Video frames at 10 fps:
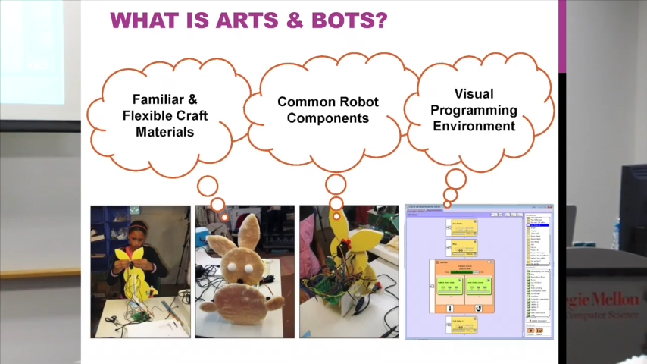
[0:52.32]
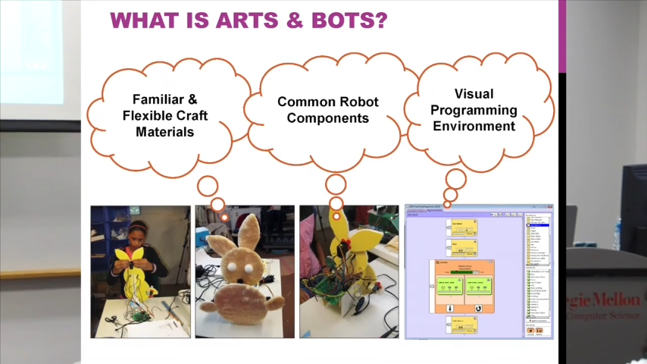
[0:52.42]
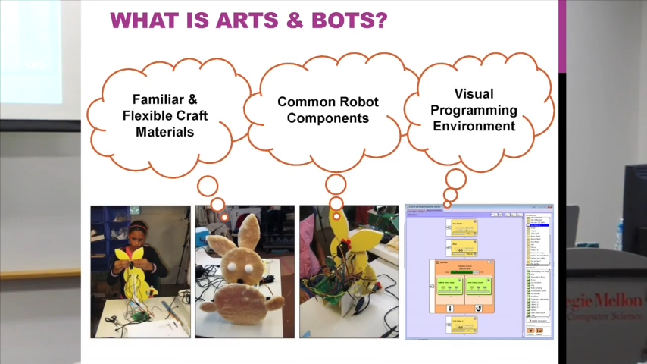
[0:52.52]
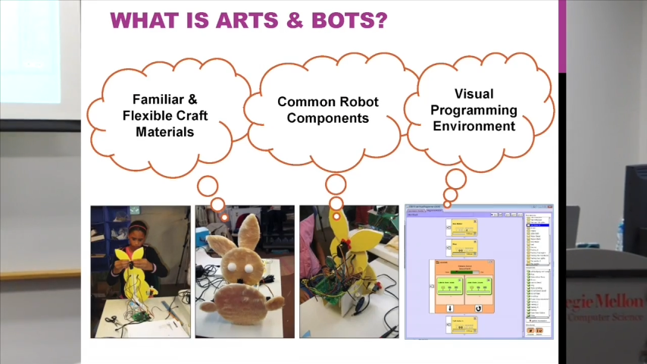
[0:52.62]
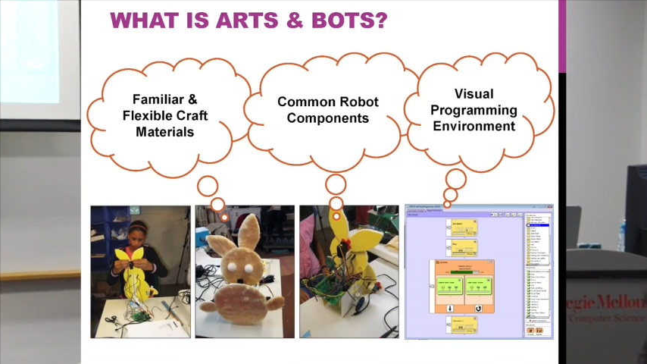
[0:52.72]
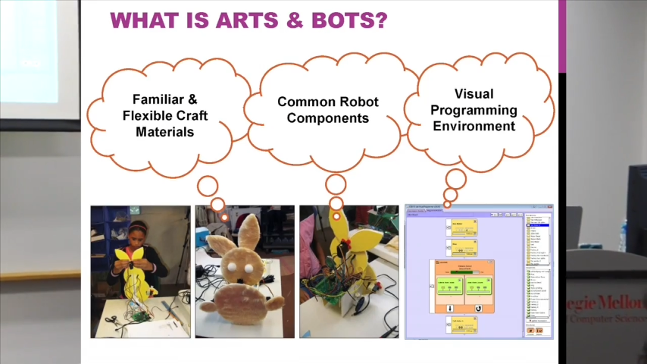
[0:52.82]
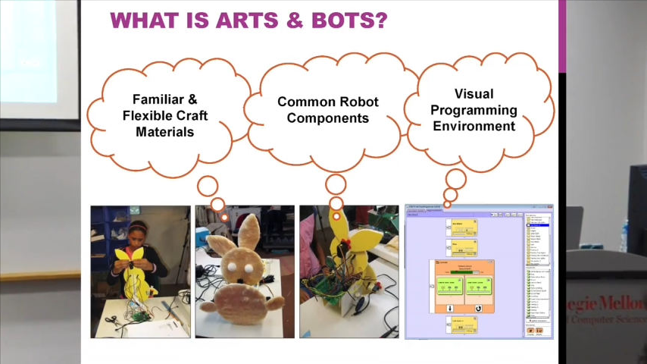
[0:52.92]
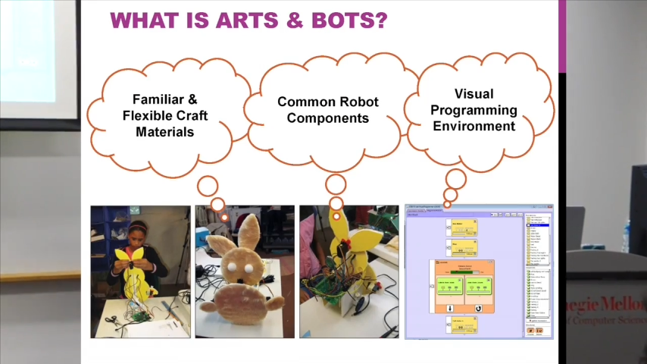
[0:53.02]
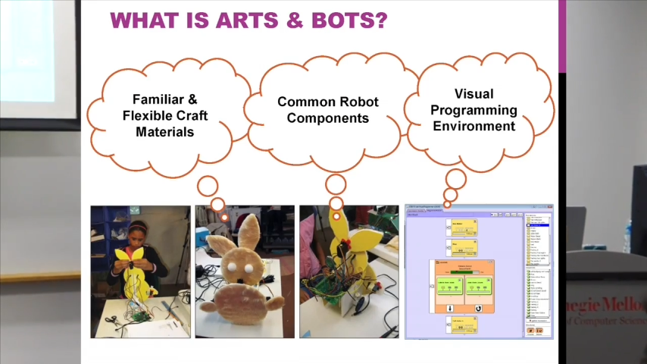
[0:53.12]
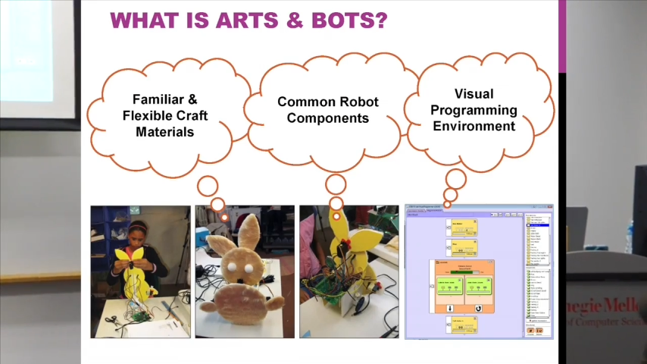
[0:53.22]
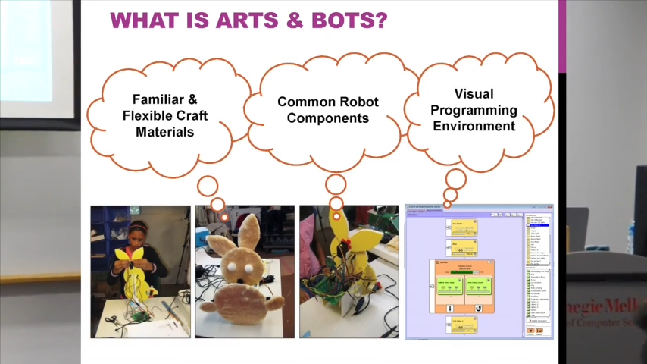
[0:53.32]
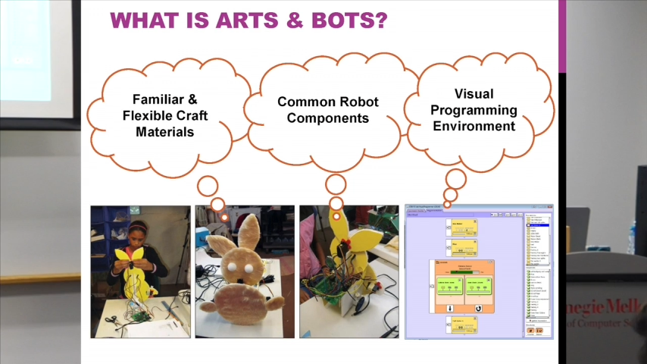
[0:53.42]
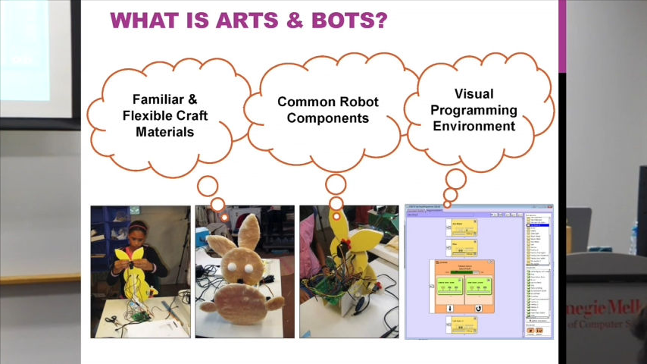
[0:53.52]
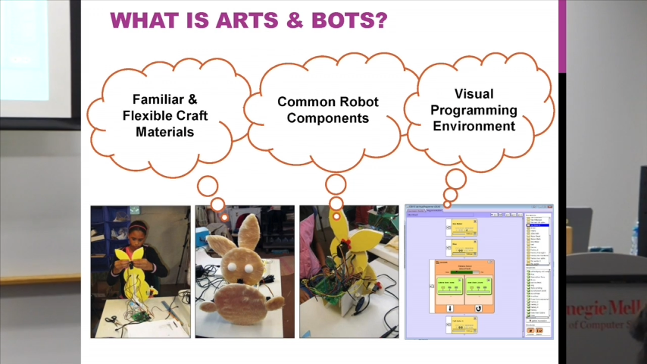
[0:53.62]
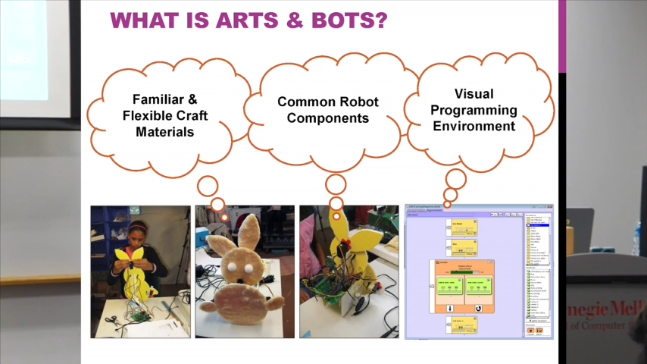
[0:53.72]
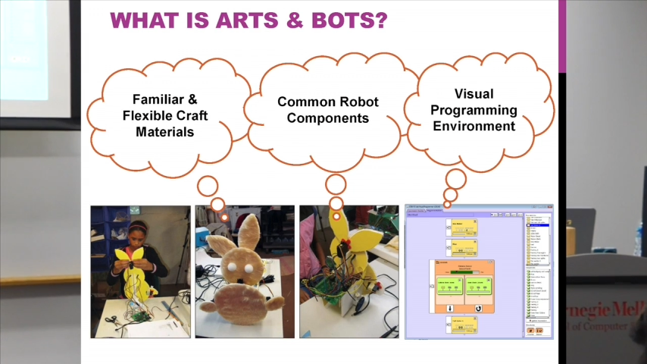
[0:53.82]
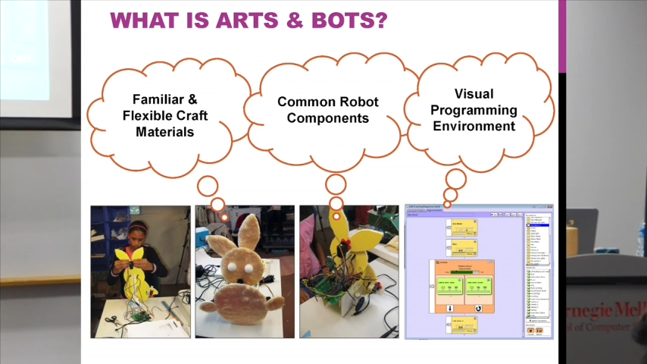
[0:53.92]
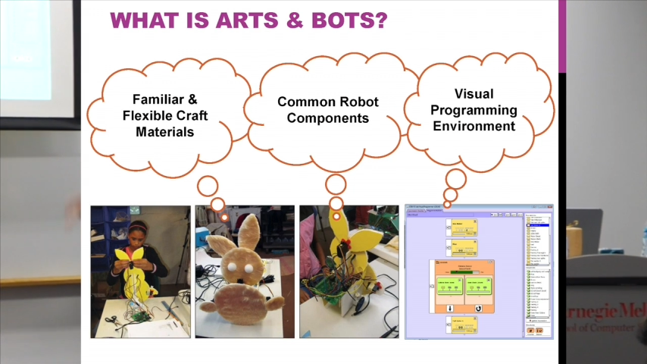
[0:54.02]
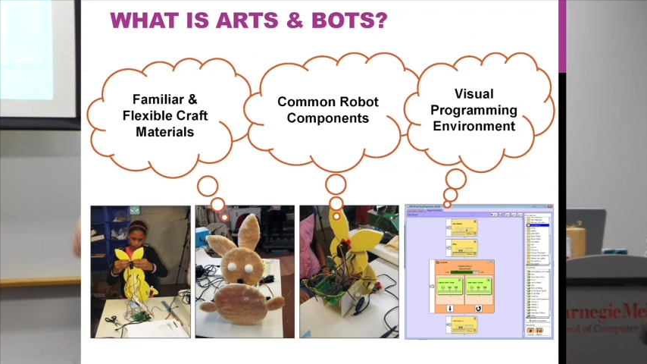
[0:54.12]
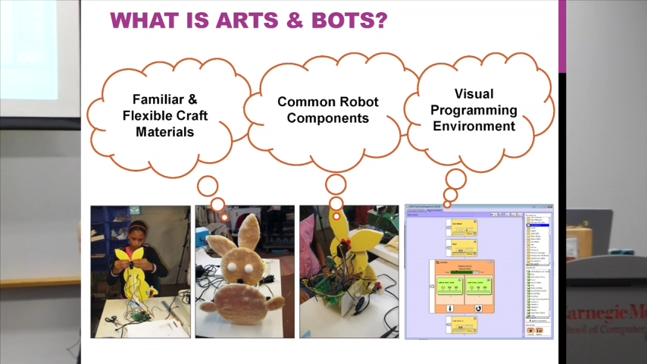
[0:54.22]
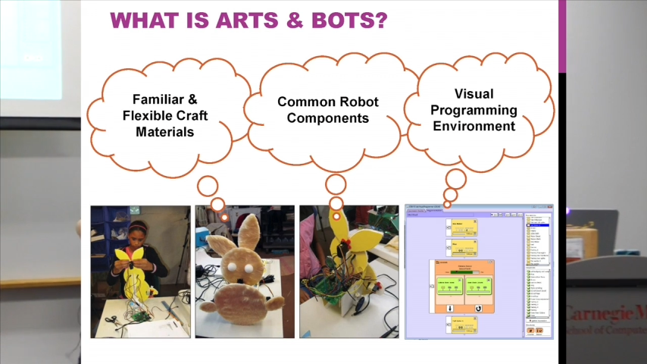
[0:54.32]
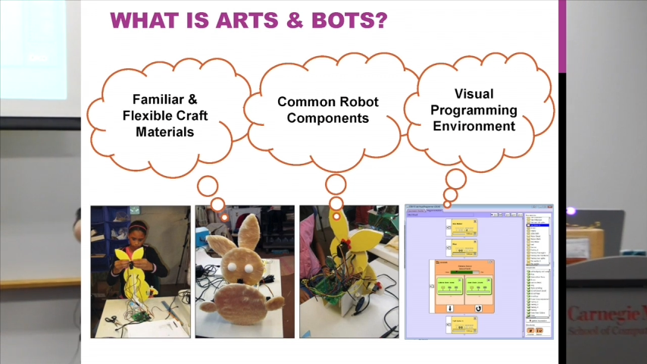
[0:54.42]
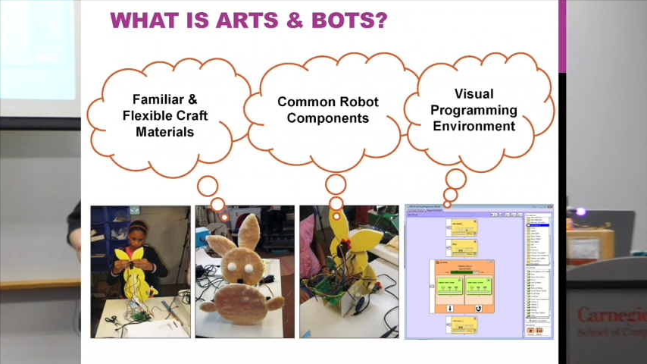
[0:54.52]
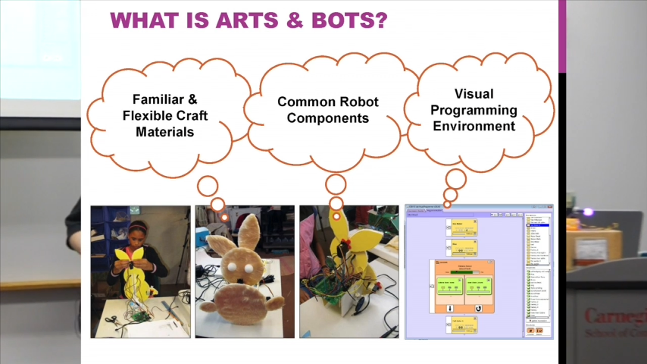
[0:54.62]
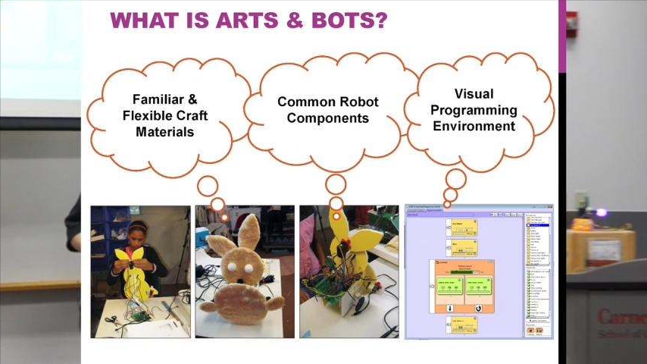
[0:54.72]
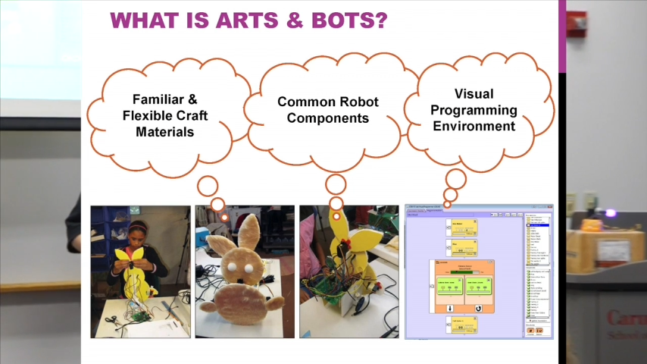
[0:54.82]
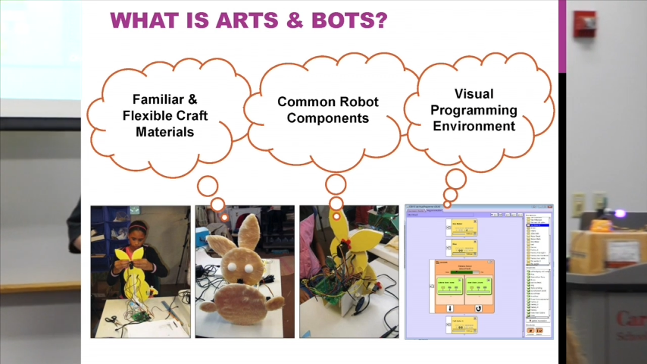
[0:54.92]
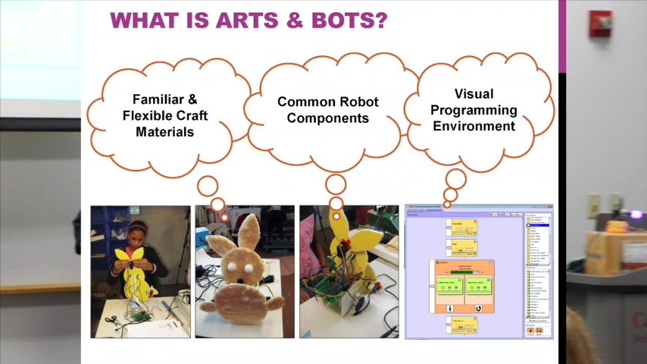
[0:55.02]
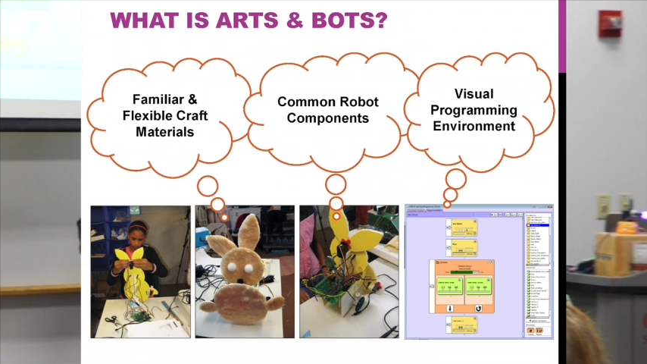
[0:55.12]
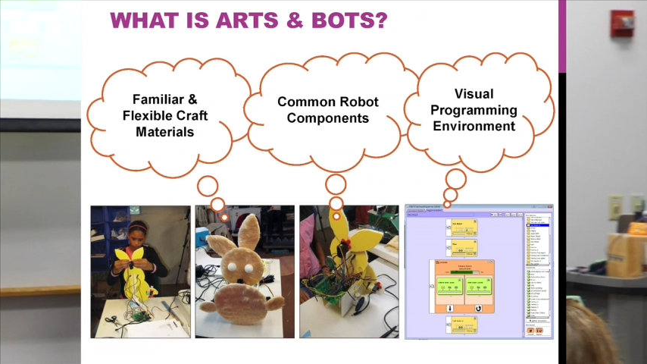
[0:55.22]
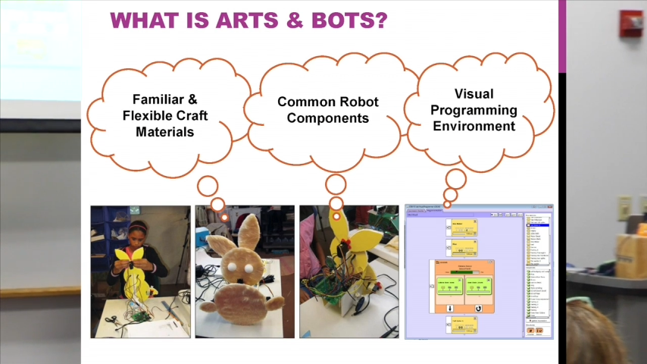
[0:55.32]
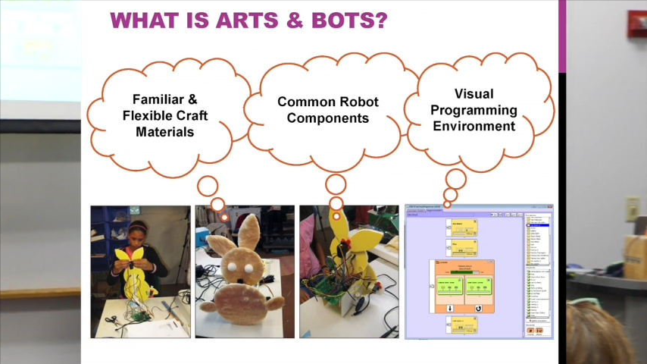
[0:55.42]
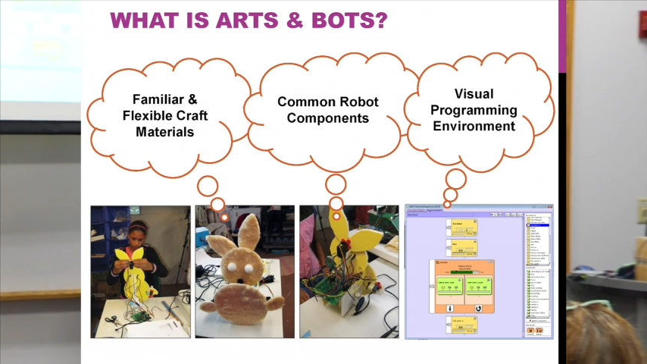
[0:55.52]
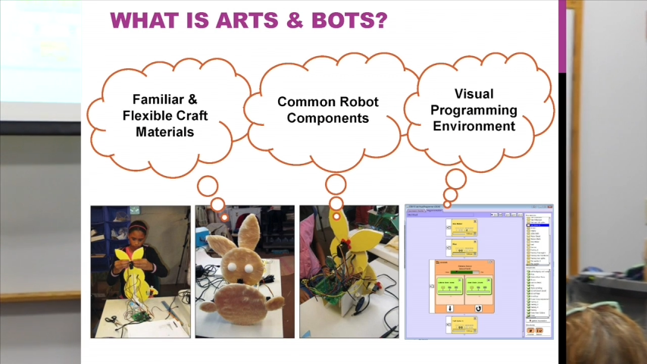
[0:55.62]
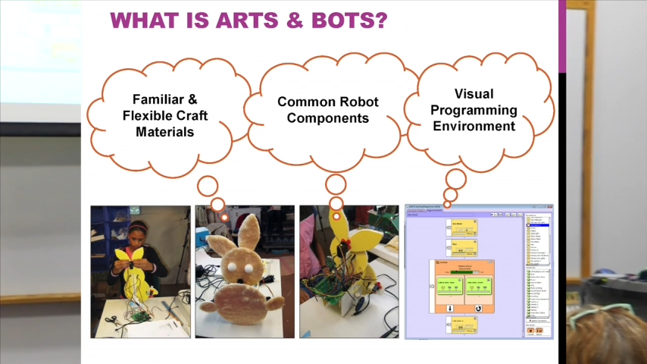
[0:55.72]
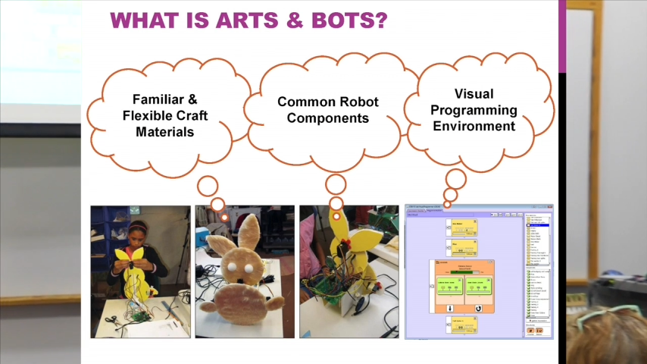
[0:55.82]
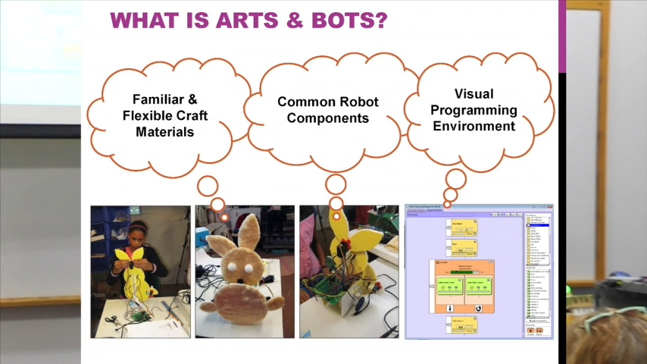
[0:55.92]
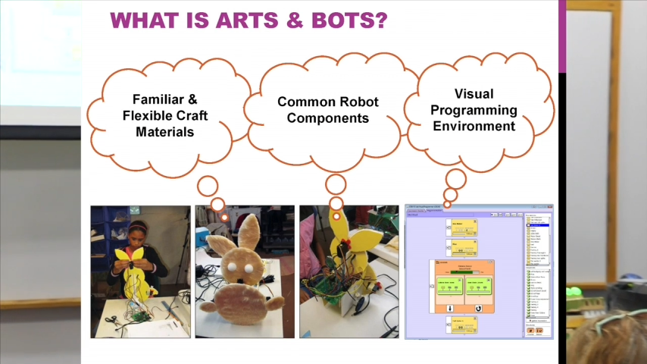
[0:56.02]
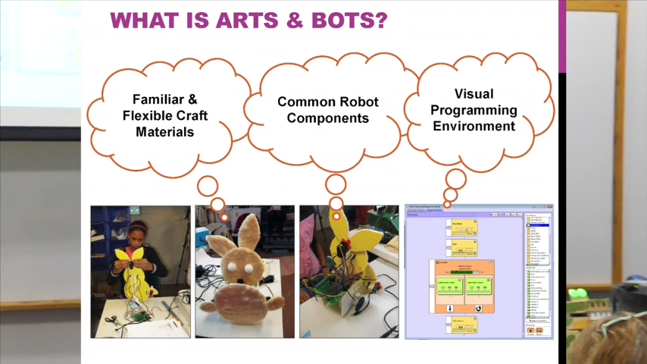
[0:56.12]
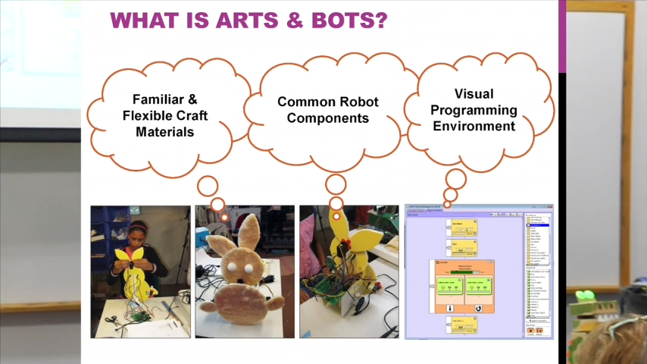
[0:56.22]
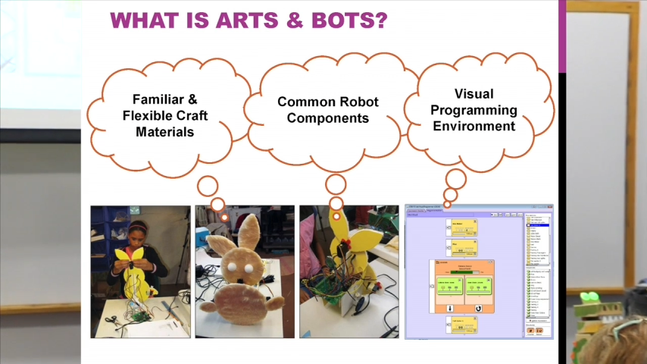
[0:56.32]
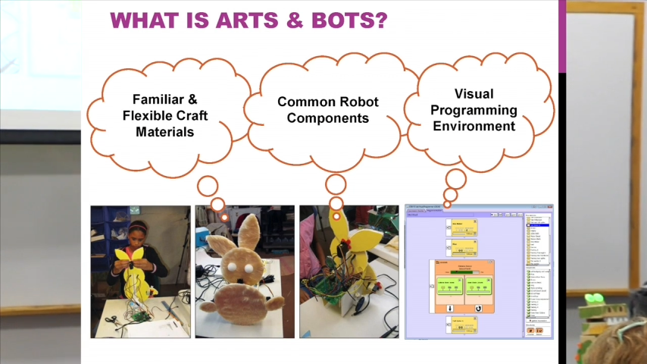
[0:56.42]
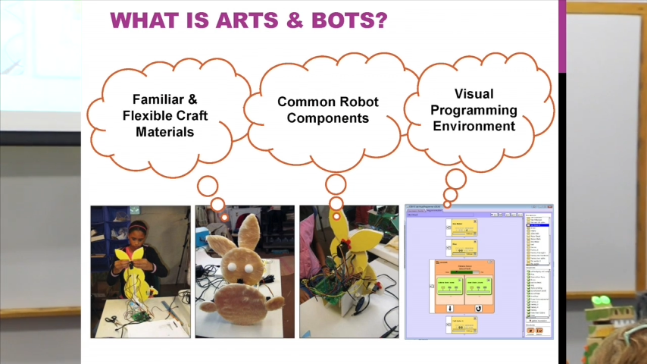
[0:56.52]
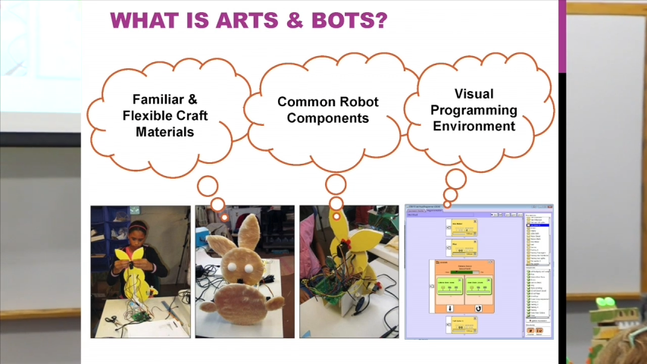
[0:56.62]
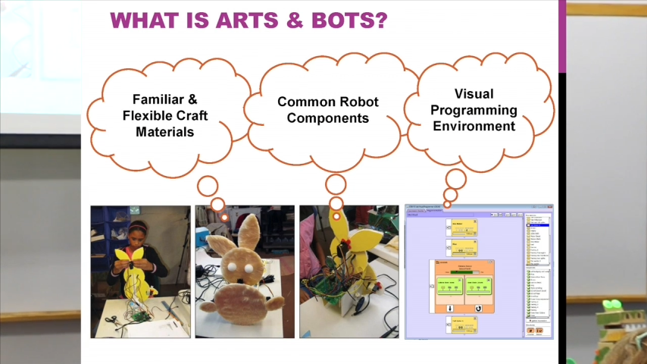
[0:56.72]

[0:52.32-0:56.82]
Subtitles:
Nobody's mouth can be seen.